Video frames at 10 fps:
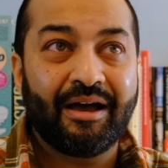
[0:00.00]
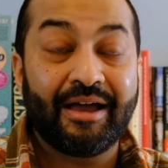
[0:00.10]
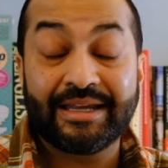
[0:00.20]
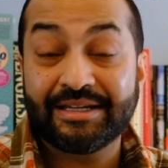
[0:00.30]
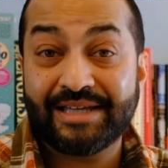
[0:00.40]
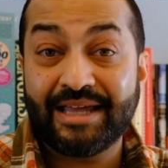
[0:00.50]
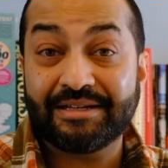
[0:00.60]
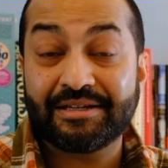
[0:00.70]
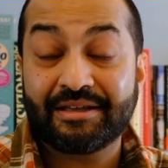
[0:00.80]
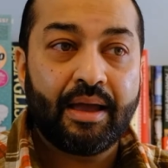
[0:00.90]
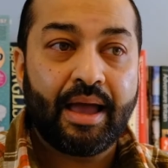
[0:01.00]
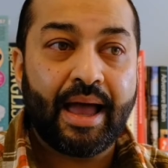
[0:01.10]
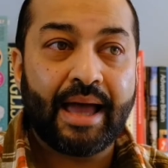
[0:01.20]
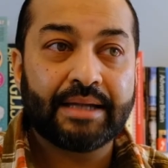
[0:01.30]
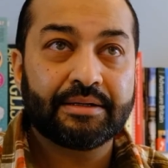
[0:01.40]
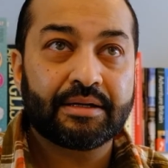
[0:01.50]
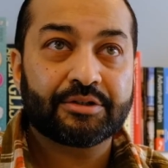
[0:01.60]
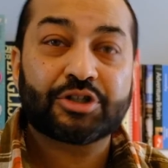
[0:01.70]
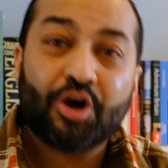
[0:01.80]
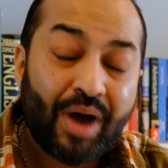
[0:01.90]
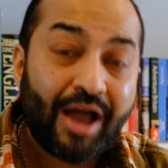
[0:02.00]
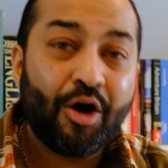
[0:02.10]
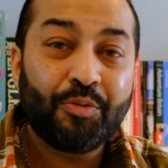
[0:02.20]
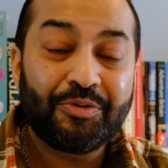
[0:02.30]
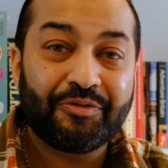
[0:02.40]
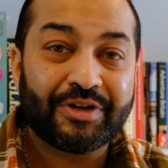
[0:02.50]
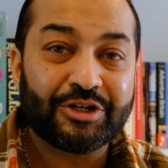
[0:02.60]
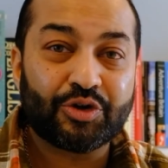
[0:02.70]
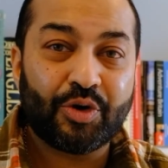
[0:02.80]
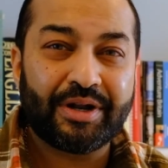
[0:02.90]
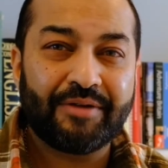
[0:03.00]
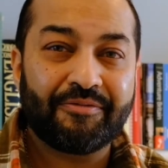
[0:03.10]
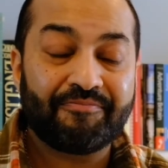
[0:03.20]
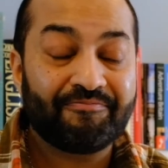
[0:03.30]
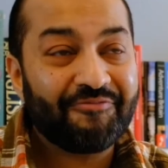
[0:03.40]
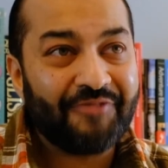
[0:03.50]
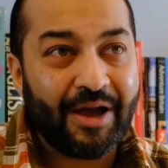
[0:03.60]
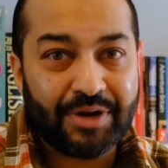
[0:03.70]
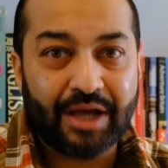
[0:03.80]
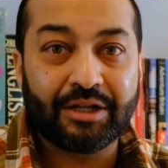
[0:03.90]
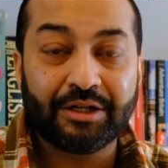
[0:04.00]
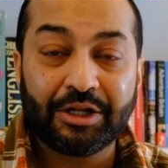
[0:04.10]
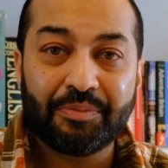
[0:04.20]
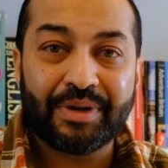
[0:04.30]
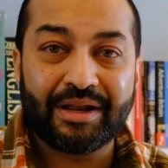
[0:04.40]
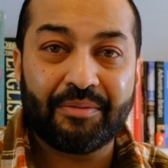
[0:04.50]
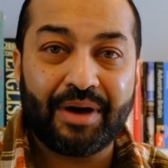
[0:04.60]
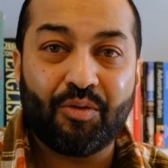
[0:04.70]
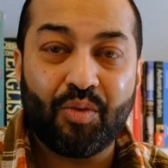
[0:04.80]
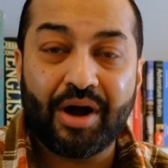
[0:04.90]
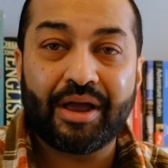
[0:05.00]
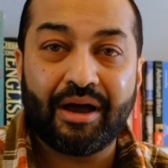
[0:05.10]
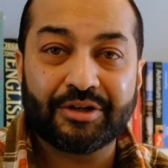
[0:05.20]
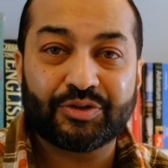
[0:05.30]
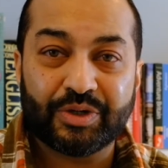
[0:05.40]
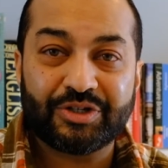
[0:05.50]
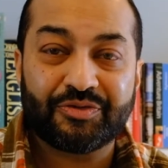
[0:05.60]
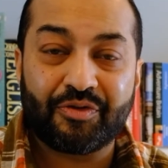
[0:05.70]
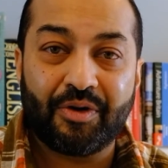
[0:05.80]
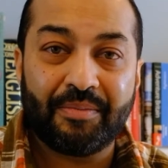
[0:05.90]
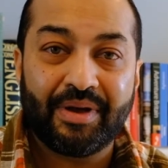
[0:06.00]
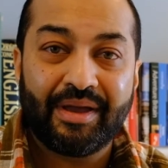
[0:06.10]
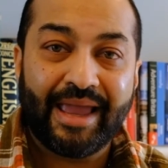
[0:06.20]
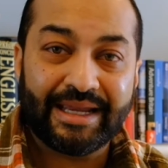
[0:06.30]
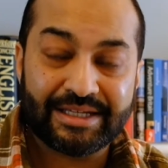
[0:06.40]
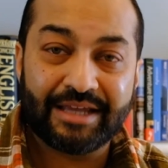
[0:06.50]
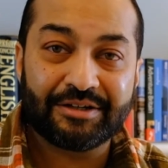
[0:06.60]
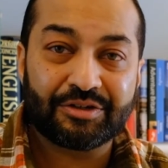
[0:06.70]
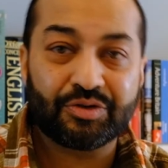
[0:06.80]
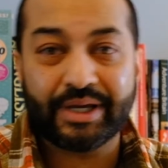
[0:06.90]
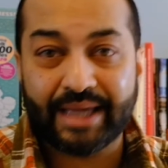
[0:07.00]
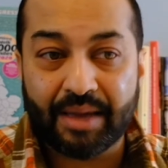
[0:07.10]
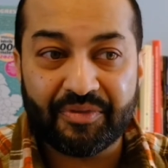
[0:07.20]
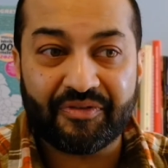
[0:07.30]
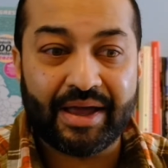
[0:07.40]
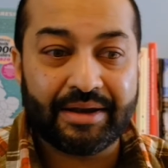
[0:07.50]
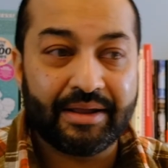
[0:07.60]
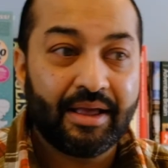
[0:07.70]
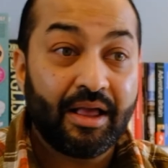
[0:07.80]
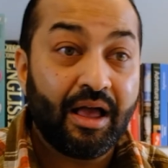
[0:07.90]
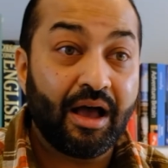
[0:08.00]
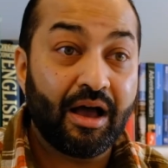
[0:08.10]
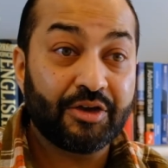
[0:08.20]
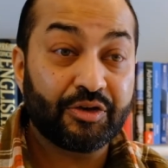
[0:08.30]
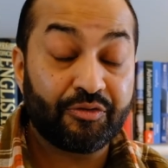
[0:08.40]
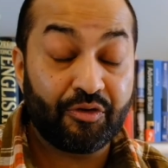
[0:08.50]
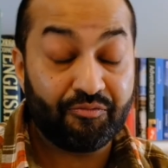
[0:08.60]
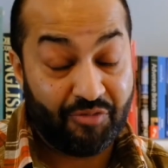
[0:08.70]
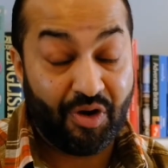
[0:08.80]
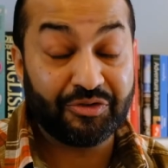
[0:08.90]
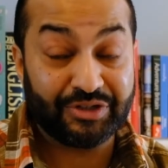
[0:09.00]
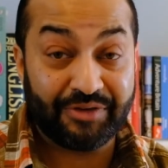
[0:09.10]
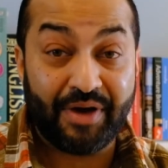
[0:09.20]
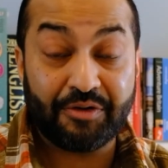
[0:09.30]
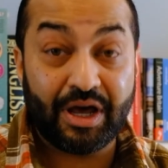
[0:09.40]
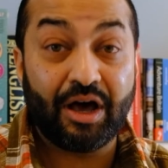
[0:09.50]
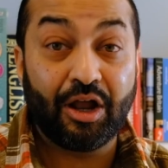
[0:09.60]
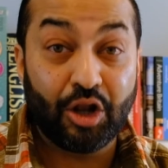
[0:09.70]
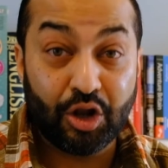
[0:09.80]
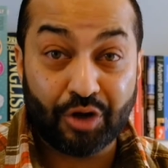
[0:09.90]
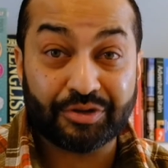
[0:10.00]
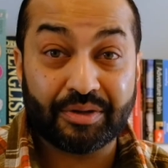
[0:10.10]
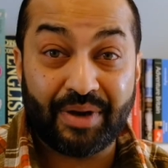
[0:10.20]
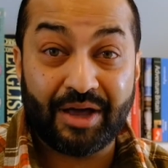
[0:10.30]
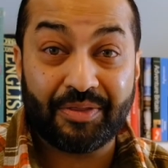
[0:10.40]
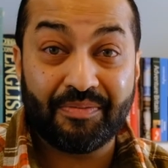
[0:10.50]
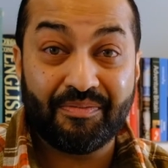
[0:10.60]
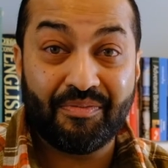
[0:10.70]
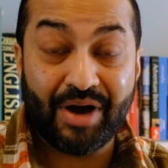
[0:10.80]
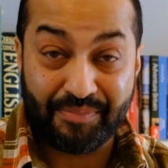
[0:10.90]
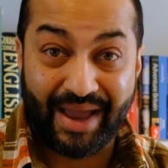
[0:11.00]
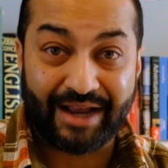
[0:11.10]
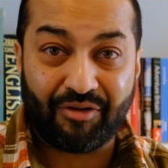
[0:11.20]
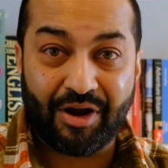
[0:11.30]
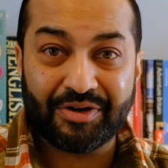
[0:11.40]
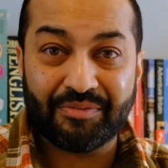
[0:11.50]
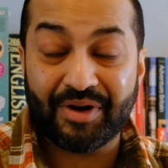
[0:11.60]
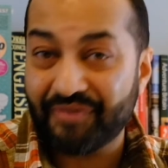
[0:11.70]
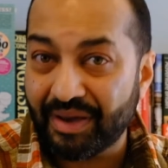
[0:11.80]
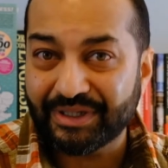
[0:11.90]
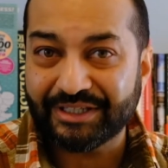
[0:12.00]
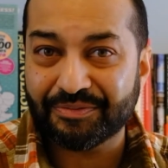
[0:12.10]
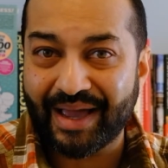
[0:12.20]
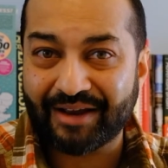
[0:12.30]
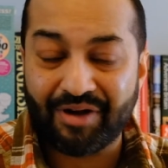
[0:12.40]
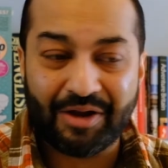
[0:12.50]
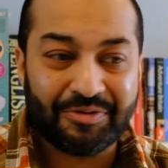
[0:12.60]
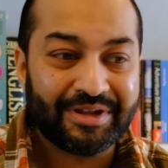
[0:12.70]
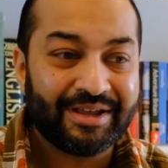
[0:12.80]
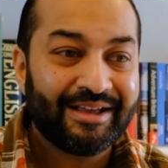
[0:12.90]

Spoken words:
in a tent. And so I hope you've enjoyed and found out a little bit about why I switched from a tent to a camper van. You've obviously found out a lot about my background and my family's background.